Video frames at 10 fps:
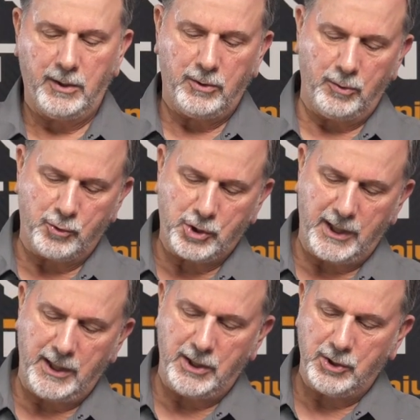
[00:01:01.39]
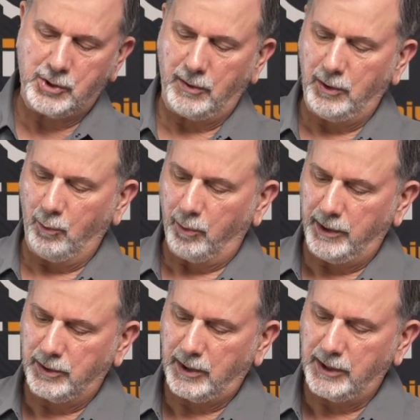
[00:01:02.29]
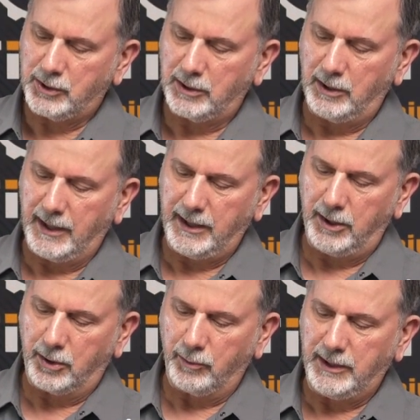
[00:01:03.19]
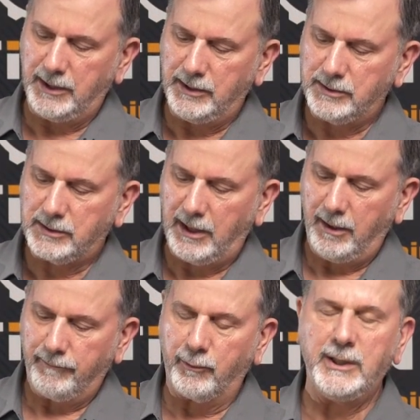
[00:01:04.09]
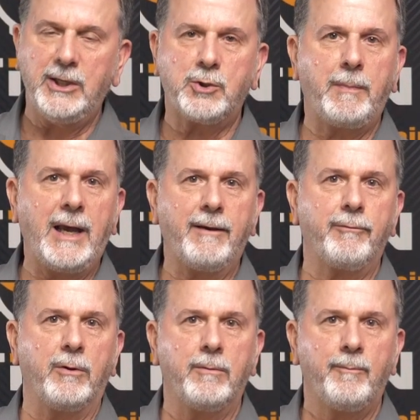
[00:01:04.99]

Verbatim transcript: you change the orientation 90 degrees for each baffle.